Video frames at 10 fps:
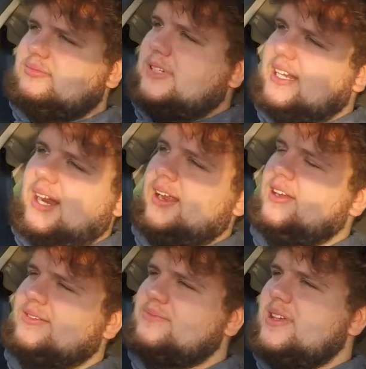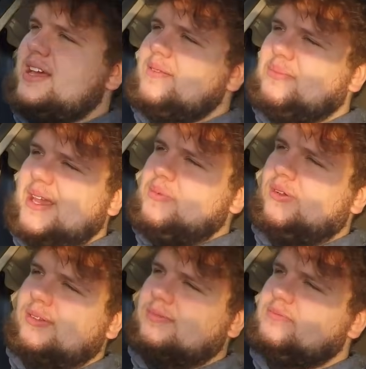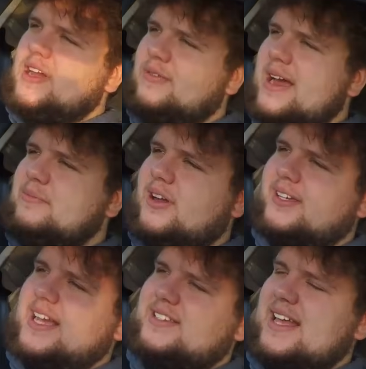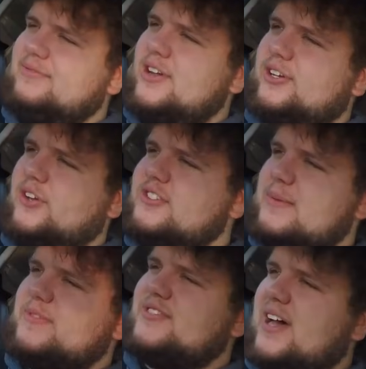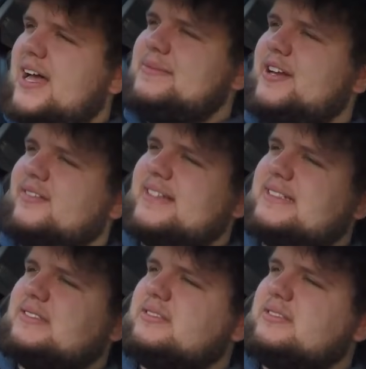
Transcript: I don't know, people around Bonnet Castle have no concept of time, I don't think.